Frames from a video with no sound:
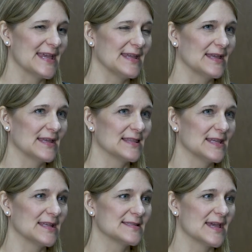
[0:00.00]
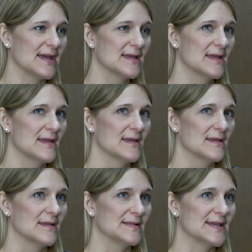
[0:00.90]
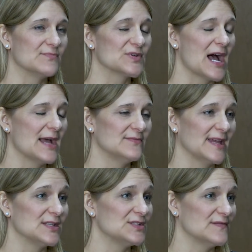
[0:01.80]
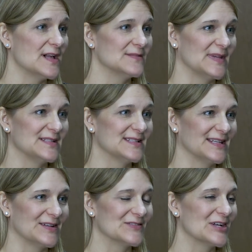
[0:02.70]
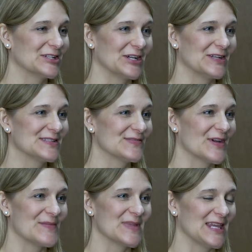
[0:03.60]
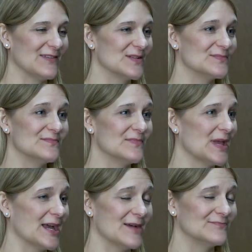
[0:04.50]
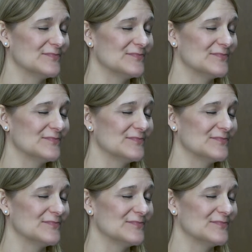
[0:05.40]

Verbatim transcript: I, I think it's a it's a broad range development you know occurs from even um,